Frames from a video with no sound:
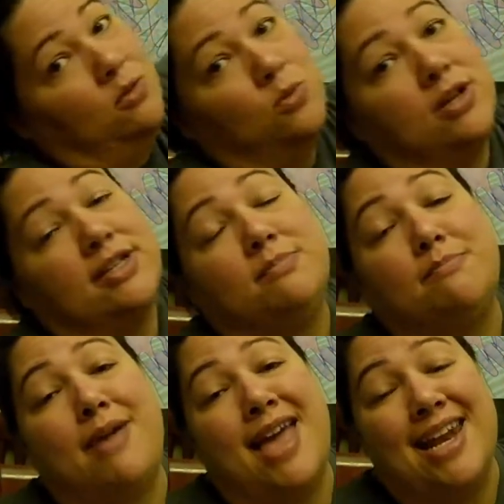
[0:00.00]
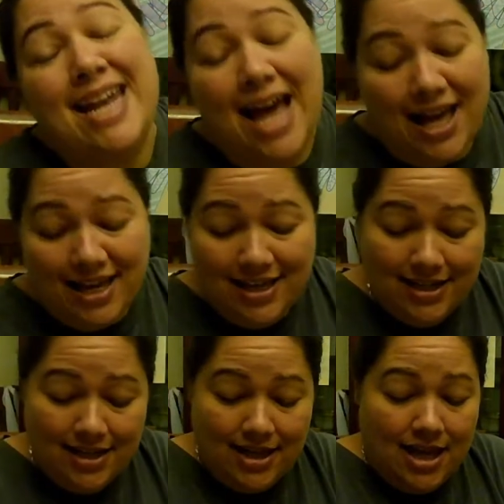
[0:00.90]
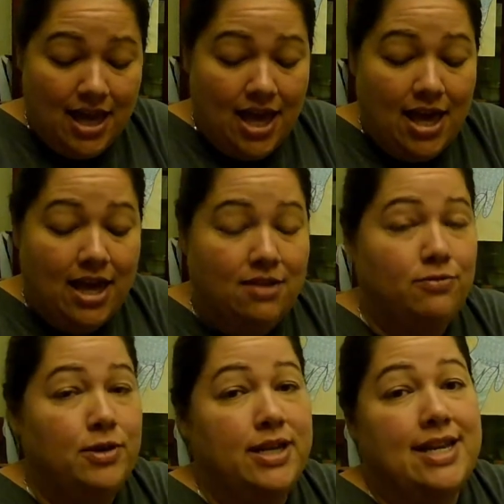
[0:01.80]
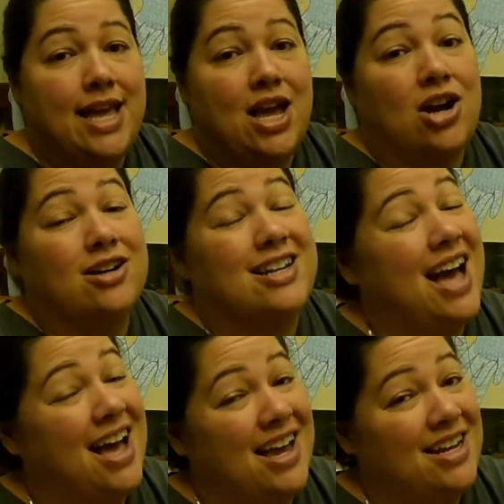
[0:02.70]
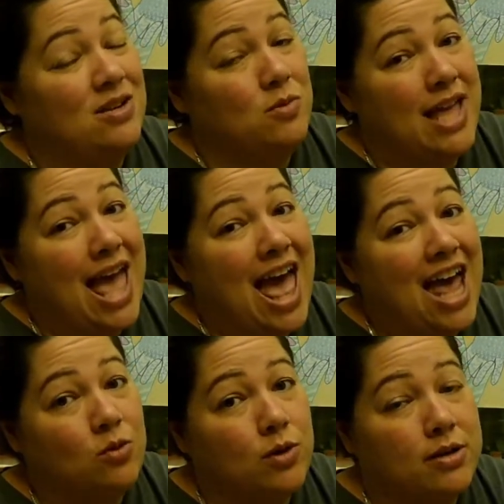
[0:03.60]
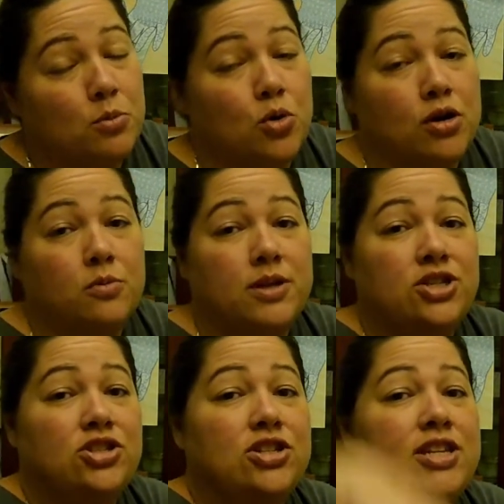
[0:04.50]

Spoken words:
was May 9. And if we take our 9 and we add 1 more, we should